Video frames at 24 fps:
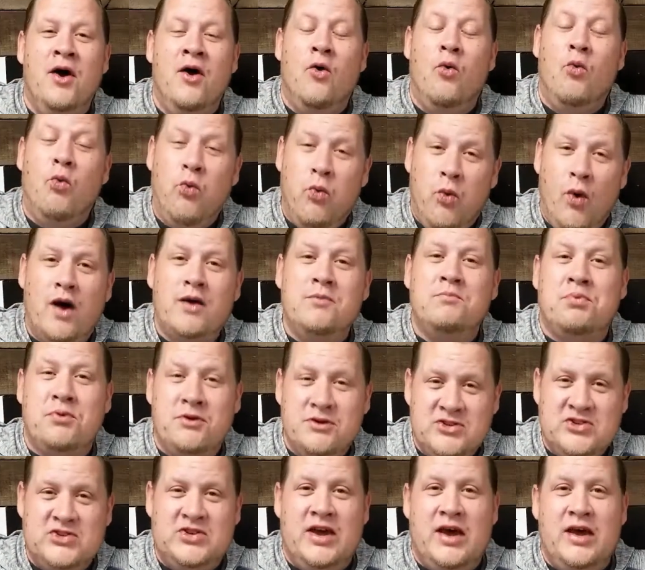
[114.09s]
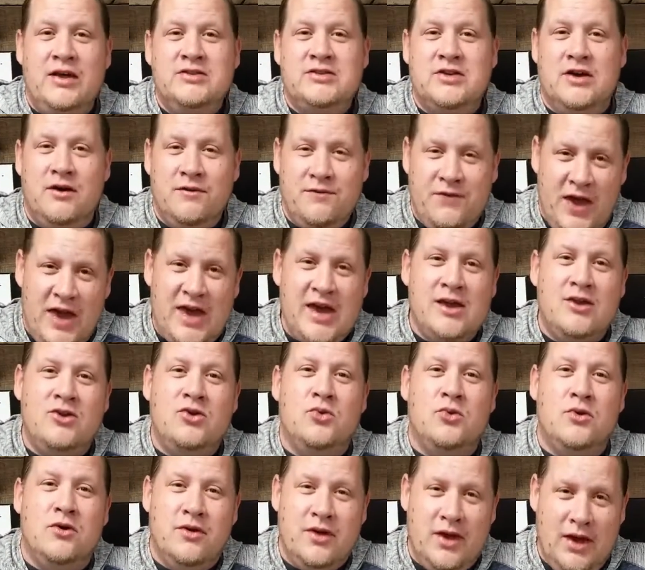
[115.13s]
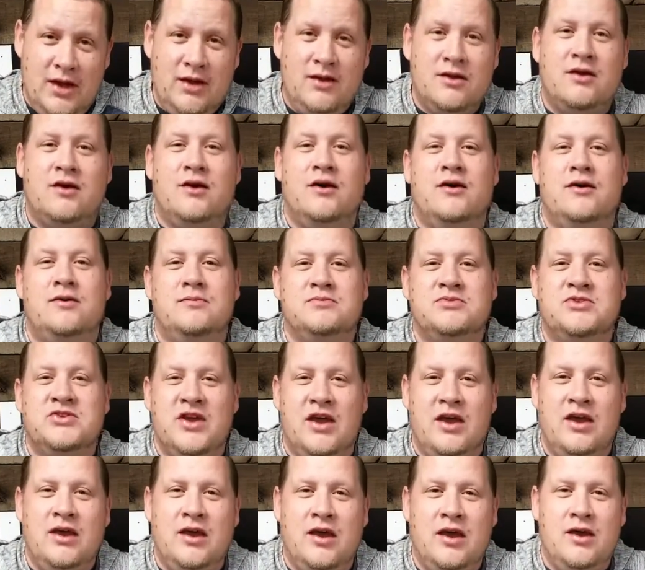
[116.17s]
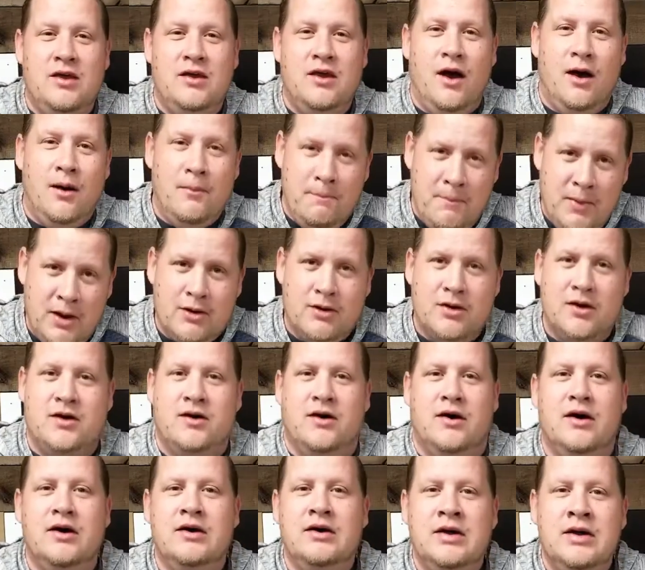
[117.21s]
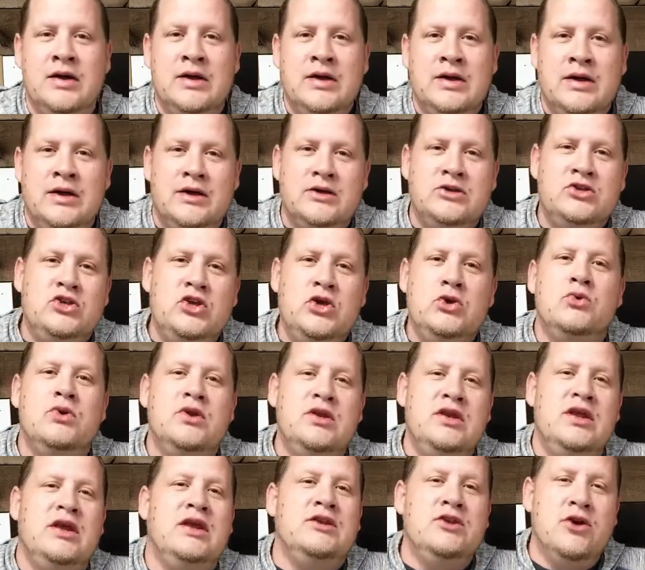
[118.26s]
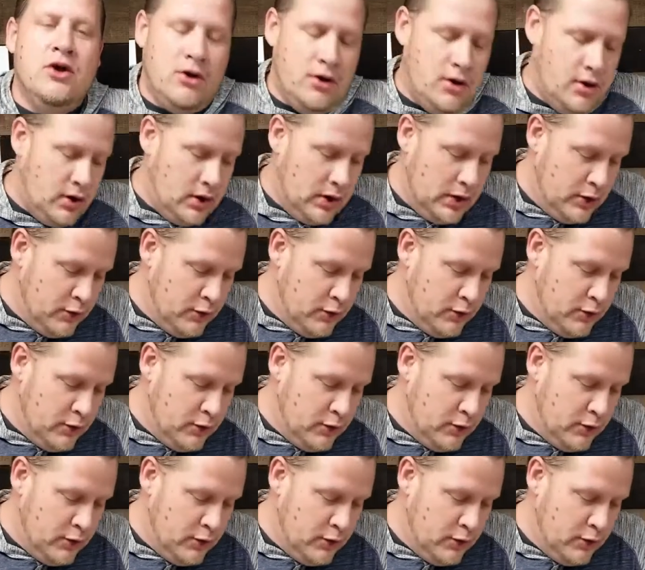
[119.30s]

1% of annual incomes in America, you would need to earn